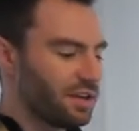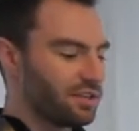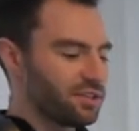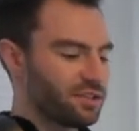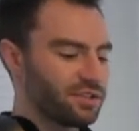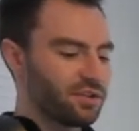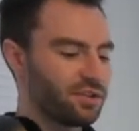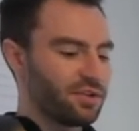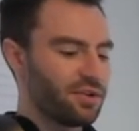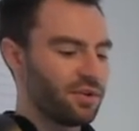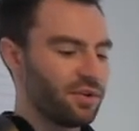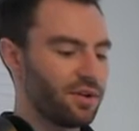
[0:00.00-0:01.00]
just so you
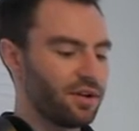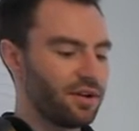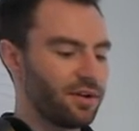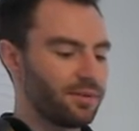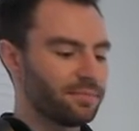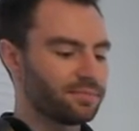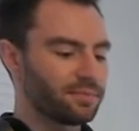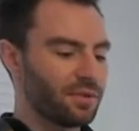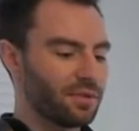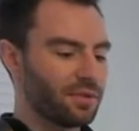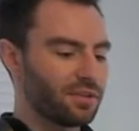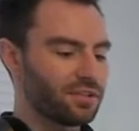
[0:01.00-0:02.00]
know
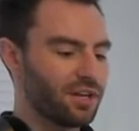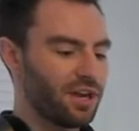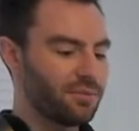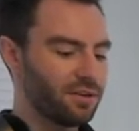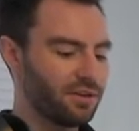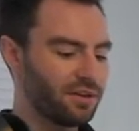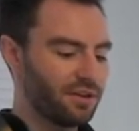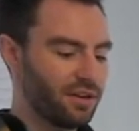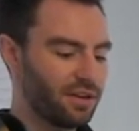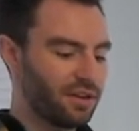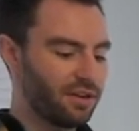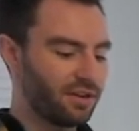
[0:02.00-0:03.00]
what job
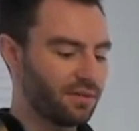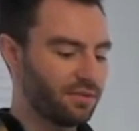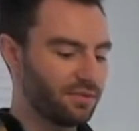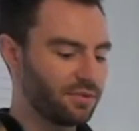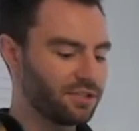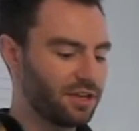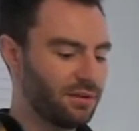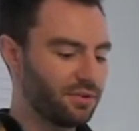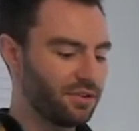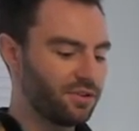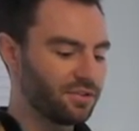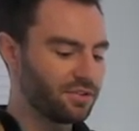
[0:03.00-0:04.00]

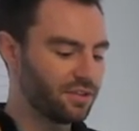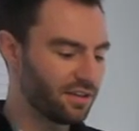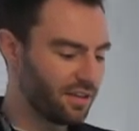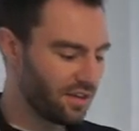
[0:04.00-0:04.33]
you're using.